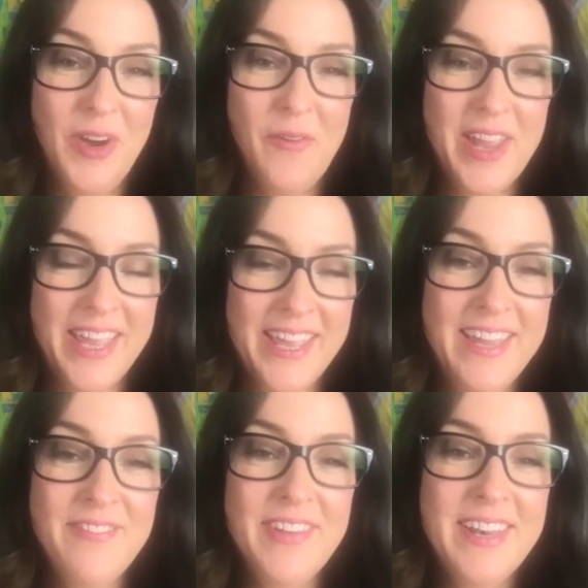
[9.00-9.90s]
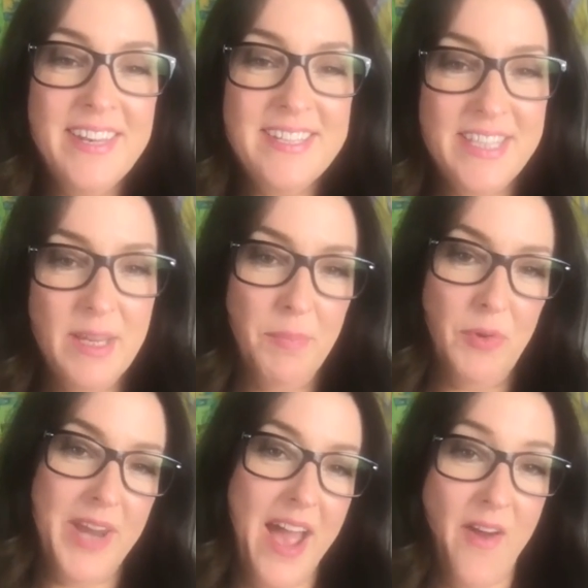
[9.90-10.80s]
go even deeper
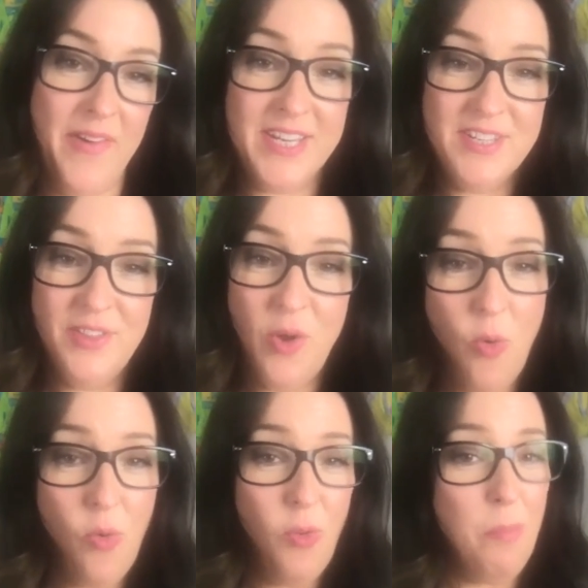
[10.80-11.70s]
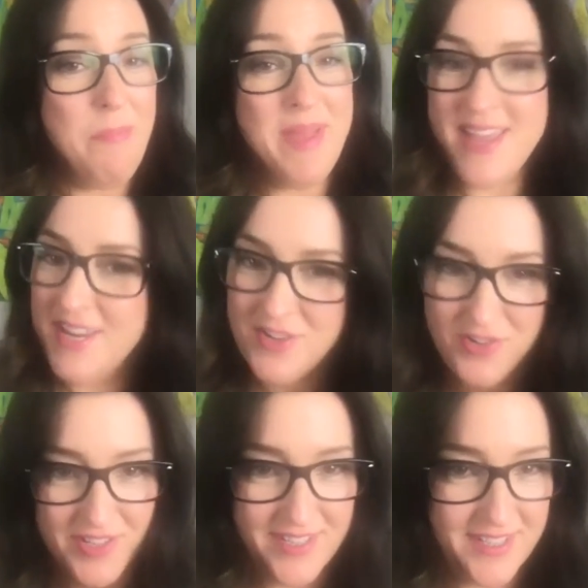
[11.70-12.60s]
now into the whole
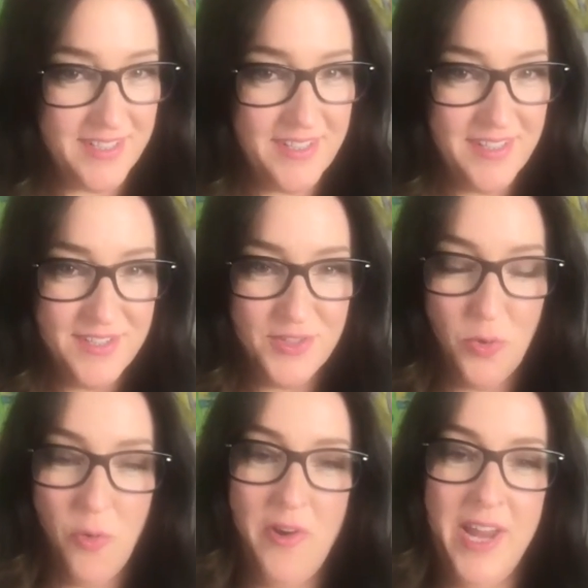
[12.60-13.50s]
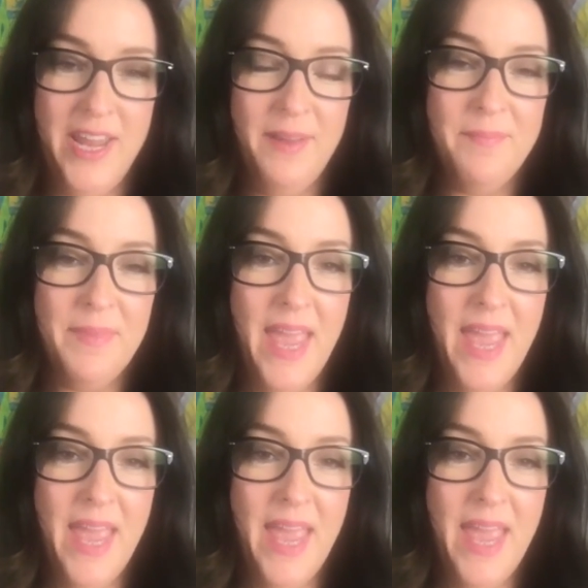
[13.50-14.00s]
Pinterest story.